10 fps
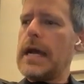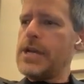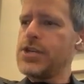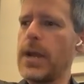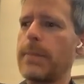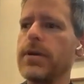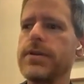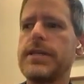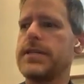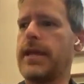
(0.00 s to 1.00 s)
I
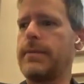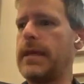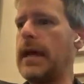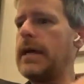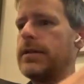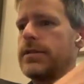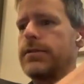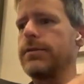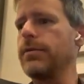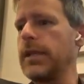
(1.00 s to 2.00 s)
shepherd these APIs
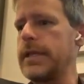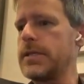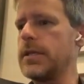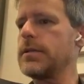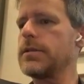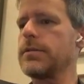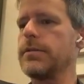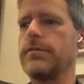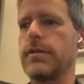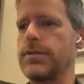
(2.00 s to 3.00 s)
through releases,
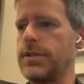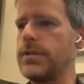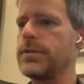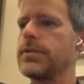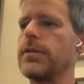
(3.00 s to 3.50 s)
through versions,